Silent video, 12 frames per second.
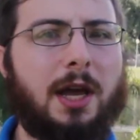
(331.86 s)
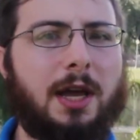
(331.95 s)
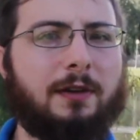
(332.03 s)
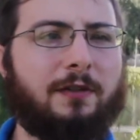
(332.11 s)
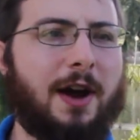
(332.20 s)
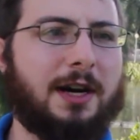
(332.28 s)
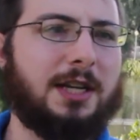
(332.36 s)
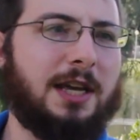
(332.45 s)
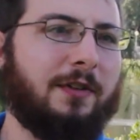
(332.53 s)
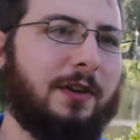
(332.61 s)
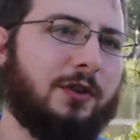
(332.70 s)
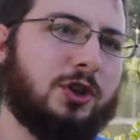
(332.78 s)
In fact,
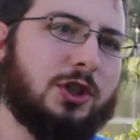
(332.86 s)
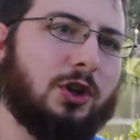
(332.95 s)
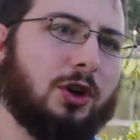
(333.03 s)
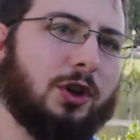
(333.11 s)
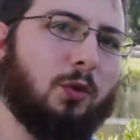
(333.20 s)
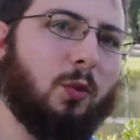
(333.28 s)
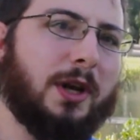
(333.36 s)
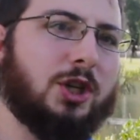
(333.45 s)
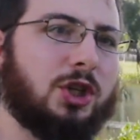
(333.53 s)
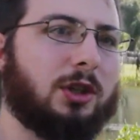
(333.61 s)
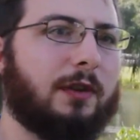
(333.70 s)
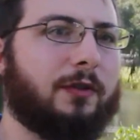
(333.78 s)
even if you just look on the
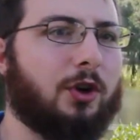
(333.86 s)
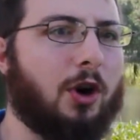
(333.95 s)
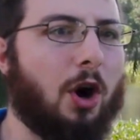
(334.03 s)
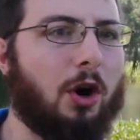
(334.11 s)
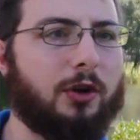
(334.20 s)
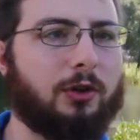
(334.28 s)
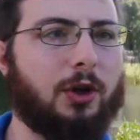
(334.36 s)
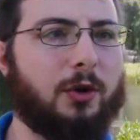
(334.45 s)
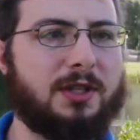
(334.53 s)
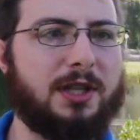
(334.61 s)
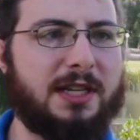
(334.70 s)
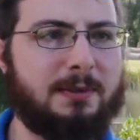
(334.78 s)
windshield of your car, you'll
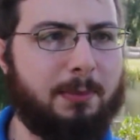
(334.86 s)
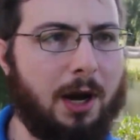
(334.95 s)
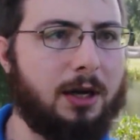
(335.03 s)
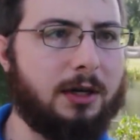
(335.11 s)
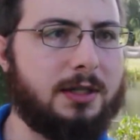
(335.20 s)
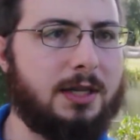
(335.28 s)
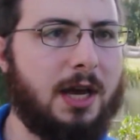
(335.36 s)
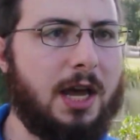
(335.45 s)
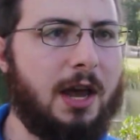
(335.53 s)
notice less bugs.